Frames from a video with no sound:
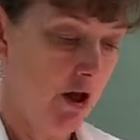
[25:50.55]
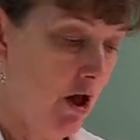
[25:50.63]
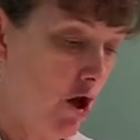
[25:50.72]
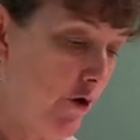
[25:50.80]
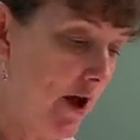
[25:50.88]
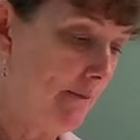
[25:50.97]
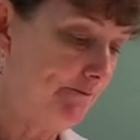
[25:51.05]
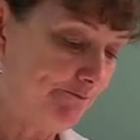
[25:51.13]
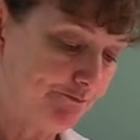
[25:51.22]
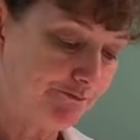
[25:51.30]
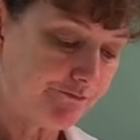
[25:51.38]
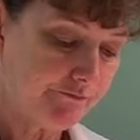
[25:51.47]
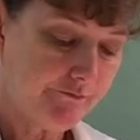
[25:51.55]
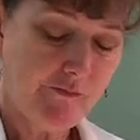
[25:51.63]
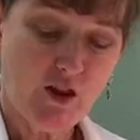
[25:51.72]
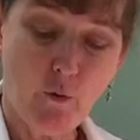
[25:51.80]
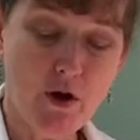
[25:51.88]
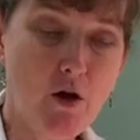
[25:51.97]
Okay,
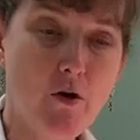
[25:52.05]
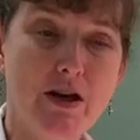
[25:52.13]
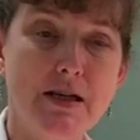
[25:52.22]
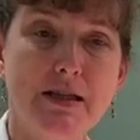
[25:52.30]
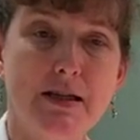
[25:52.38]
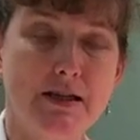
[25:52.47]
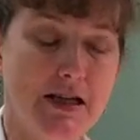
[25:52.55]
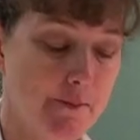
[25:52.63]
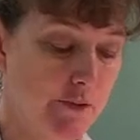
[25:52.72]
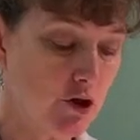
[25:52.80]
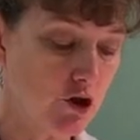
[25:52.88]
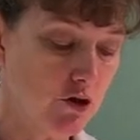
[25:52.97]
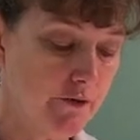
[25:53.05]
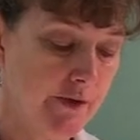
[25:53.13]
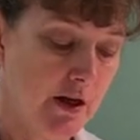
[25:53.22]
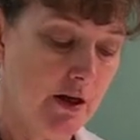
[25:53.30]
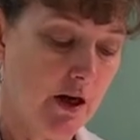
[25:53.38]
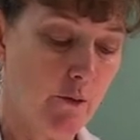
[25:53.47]
we already did a temperature,
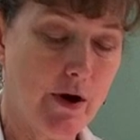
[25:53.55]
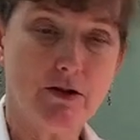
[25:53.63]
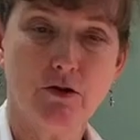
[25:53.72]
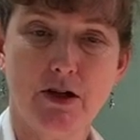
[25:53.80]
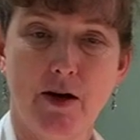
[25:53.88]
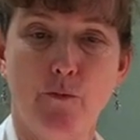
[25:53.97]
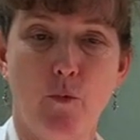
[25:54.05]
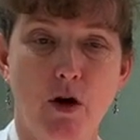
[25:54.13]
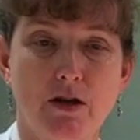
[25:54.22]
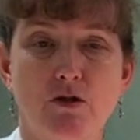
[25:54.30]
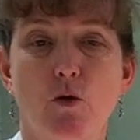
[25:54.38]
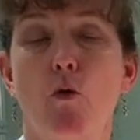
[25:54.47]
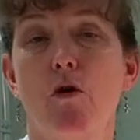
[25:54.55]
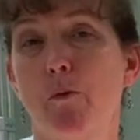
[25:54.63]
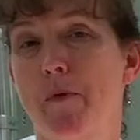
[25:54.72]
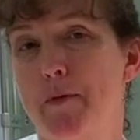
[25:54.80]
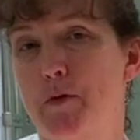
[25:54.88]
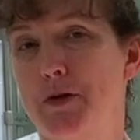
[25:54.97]
a rectal temp once, or
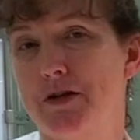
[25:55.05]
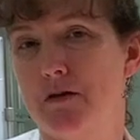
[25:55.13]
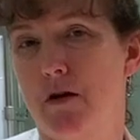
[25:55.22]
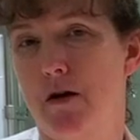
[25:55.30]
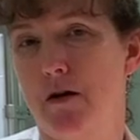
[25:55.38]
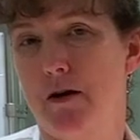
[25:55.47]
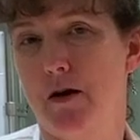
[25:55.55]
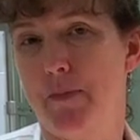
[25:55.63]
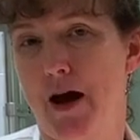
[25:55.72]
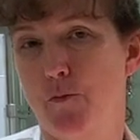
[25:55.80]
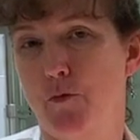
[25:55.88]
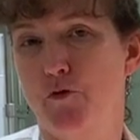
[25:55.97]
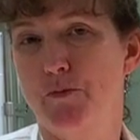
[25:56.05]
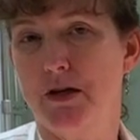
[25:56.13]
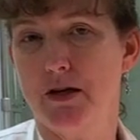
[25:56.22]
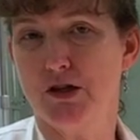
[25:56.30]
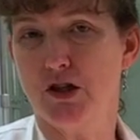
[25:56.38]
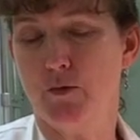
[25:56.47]
maybe we saw a bowel
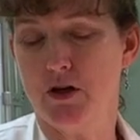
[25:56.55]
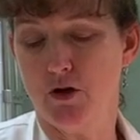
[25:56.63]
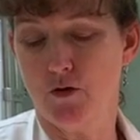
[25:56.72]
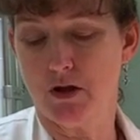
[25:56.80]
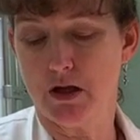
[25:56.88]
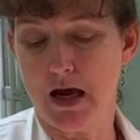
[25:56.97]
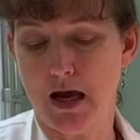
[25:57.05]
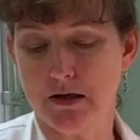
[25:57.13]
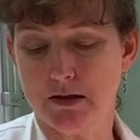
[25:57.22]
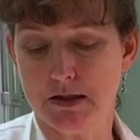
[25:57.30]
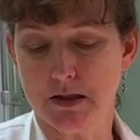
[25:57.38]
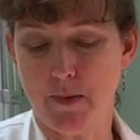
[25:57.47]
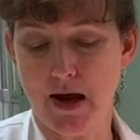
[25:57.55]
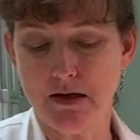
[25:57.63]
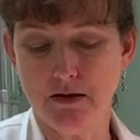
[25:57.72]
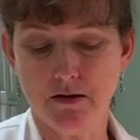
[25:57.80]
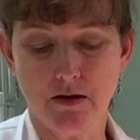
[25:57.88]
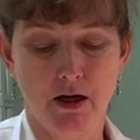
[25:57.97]
movement, and so we know that the anus is
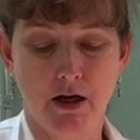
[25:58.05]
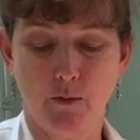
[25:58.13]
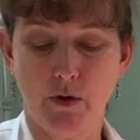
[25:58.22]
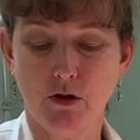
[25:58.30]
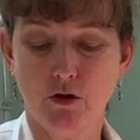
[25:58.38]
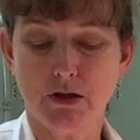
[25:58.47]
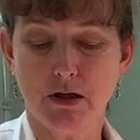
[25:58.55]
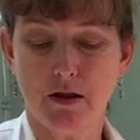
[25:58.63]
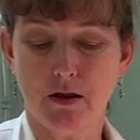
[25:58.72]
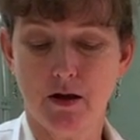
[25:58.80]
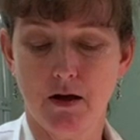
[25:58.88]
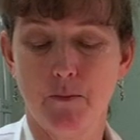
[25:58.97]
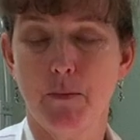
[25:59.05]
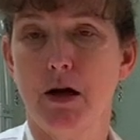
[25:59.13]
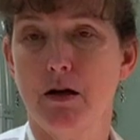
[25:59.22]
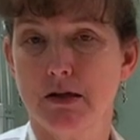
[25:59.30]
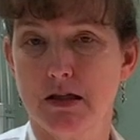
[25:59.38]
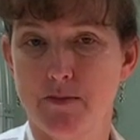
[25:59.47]
patent. We looked at the
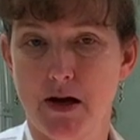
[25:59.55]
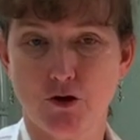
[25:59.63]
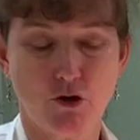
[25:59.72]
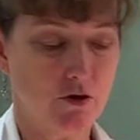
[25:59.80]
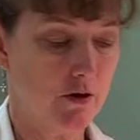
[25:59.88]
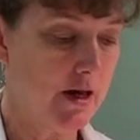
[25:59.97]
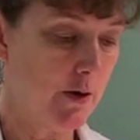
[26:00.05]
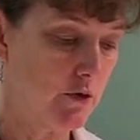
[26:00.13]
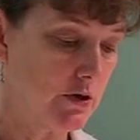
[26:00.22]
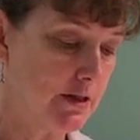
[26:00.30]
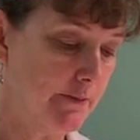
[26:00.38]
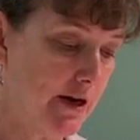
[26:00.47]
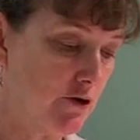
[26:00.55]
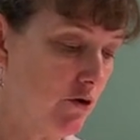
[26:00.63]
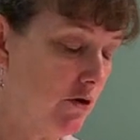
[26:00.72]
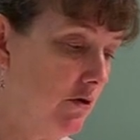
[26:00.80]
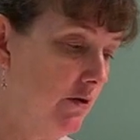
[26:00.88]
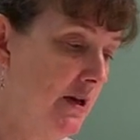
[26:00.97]
buttocks to make sure that they were
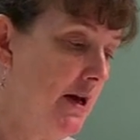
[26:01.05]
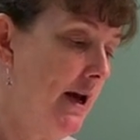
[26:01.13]
symmetrical.